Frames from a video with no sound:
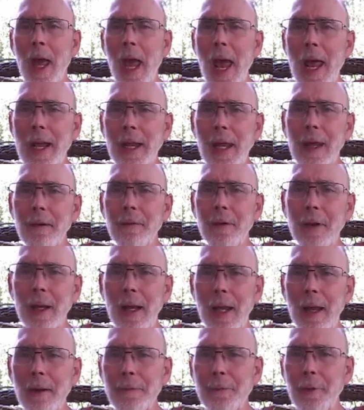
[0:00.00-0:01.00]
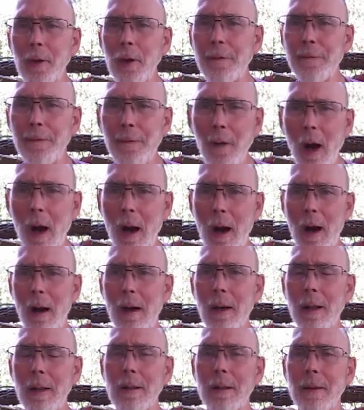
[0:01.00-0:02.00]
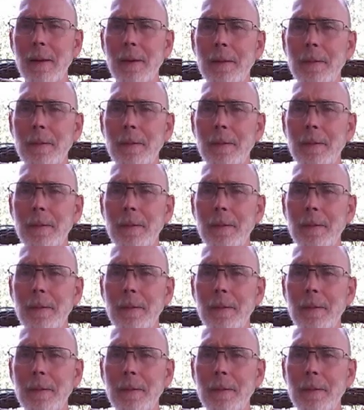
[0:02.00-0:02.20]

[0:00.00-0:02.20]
And even if you fall,